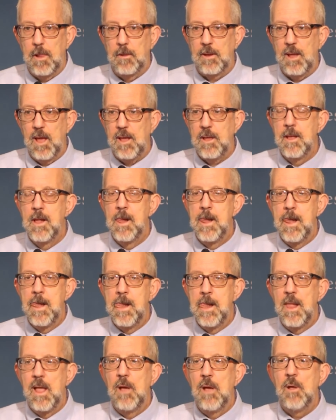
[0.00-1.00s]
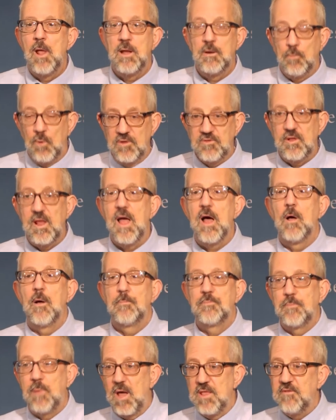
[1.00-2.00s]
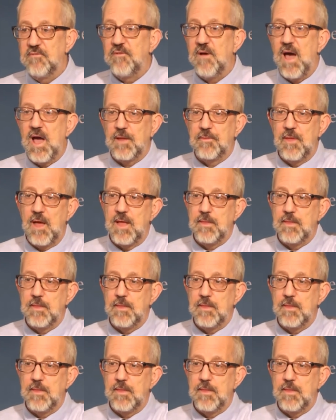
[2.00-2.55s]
Okay, and it wasn't helped by the fact